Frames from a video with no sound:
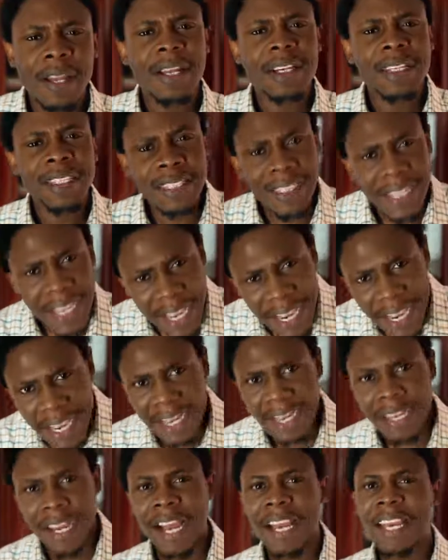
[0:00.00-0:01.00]

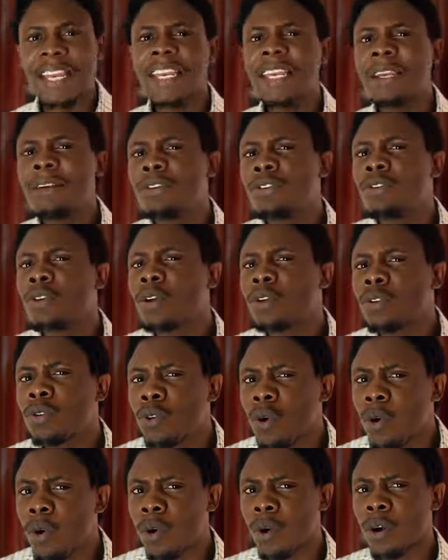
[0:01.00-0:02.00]
then in
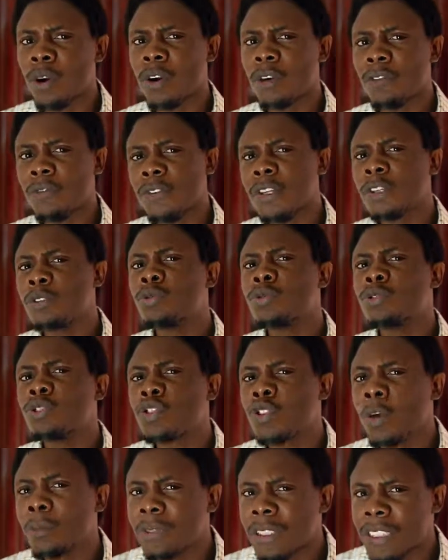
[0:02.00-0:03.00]
doctor fit do
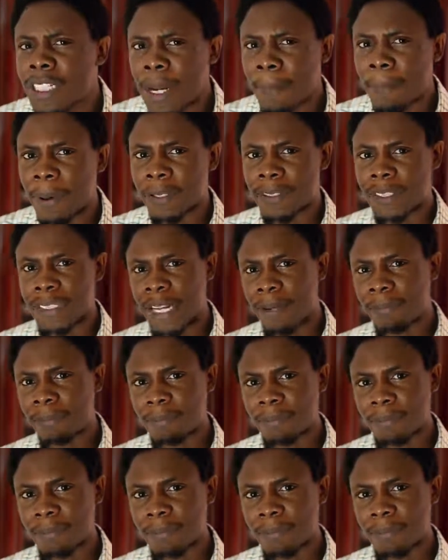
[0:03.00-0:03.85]
something about them.